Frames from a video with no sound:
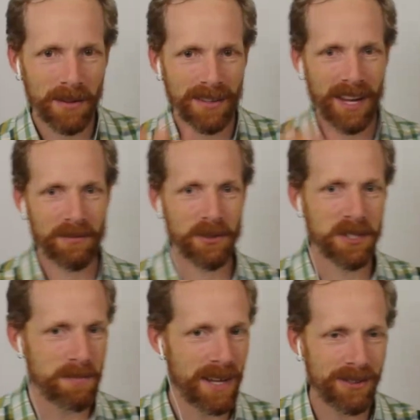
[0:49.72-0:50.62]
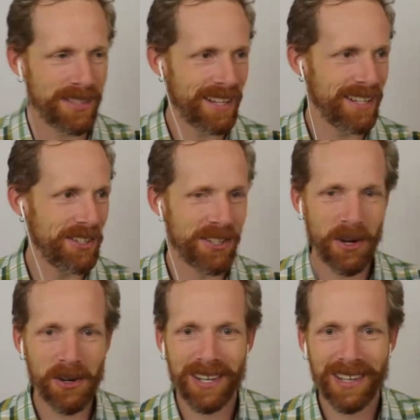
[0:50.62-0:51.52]
I first met you taking your
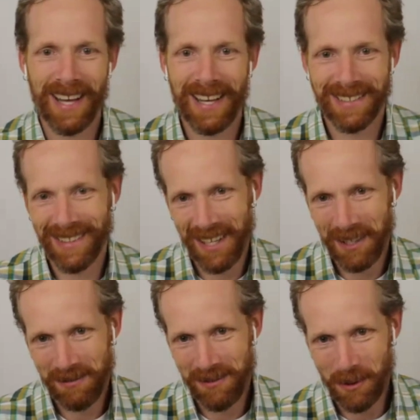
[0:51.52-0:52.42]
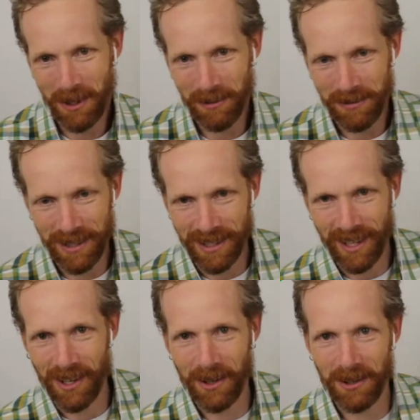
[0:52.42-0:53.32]
yoga class like 12 years
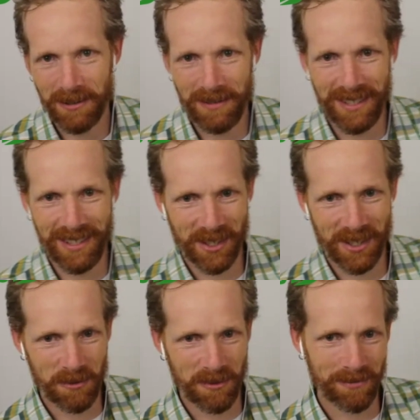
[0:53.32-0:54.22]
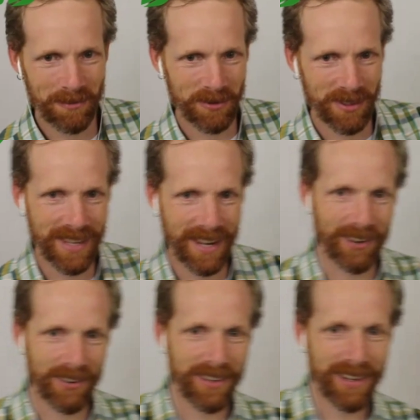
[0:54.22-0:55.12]
ago or 15 years ago when we moved to
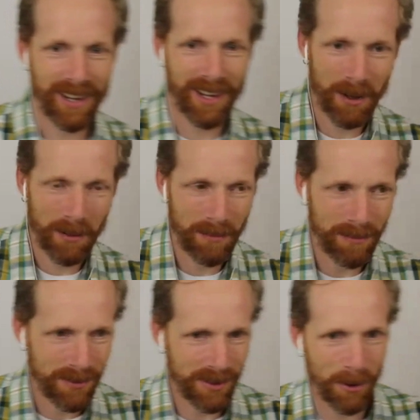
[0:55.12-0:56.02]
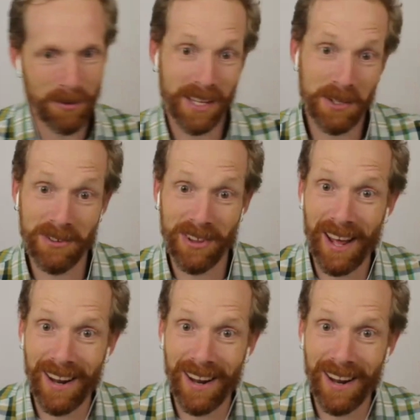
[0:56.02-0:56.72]
town. So thank you for that.